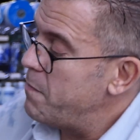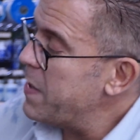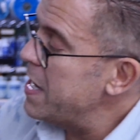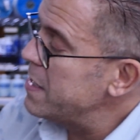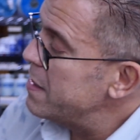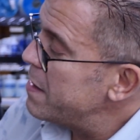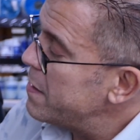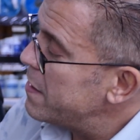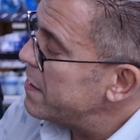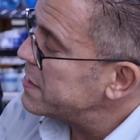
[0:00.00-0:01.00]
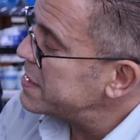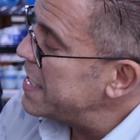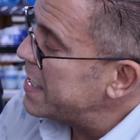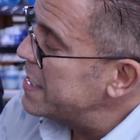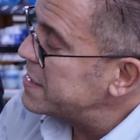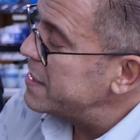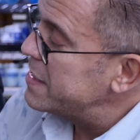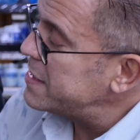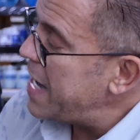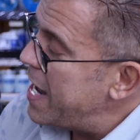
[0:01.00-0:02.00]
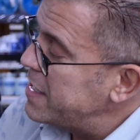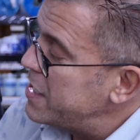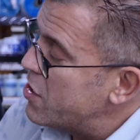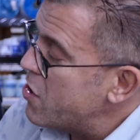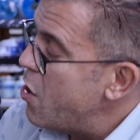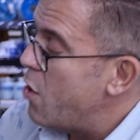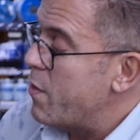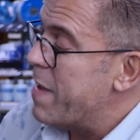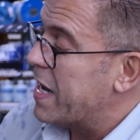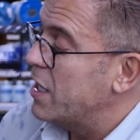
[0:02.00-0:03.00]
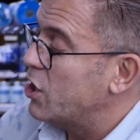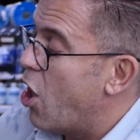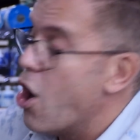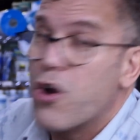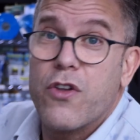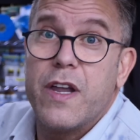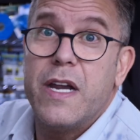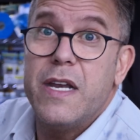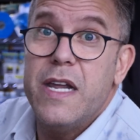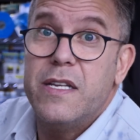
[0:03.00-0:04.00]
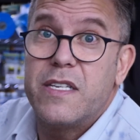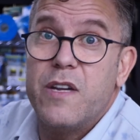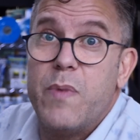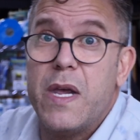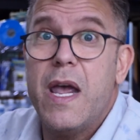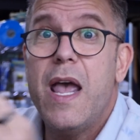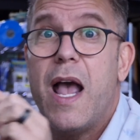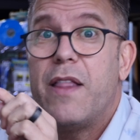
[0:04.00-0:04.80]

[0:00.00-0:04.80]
the pin stick into this end here. We make it longer than it needs to be.